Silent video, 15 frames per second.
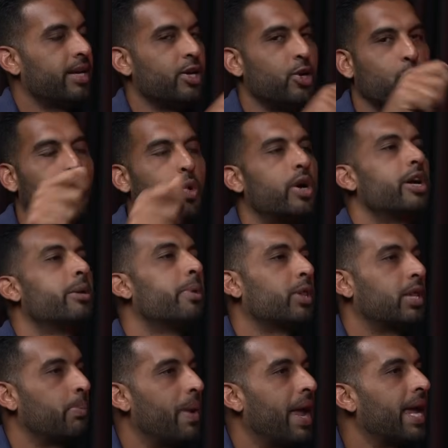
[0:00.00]
You're worried
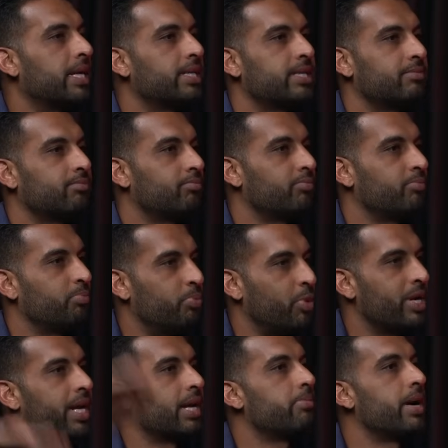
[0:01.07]
about the banks
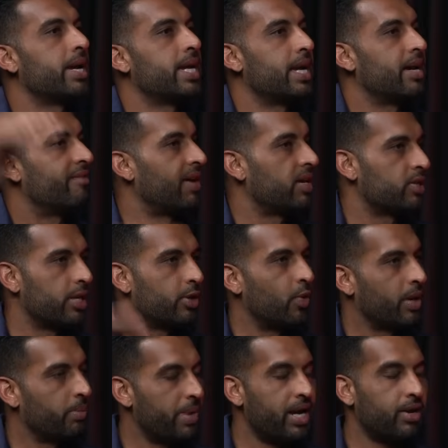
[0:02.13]
printing money and eventually
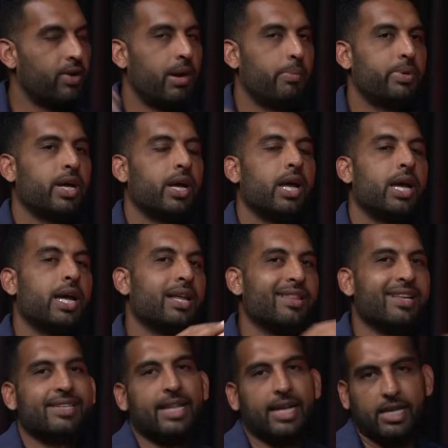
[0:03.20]
going bankrupt.
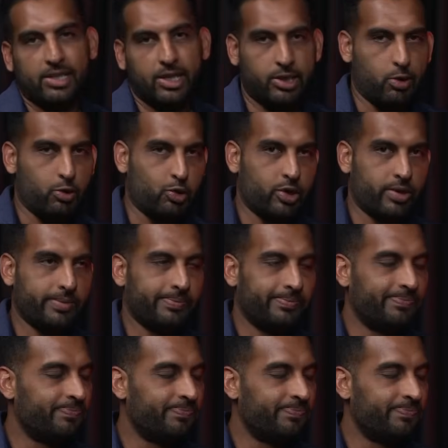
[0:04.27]
This thing is a solution.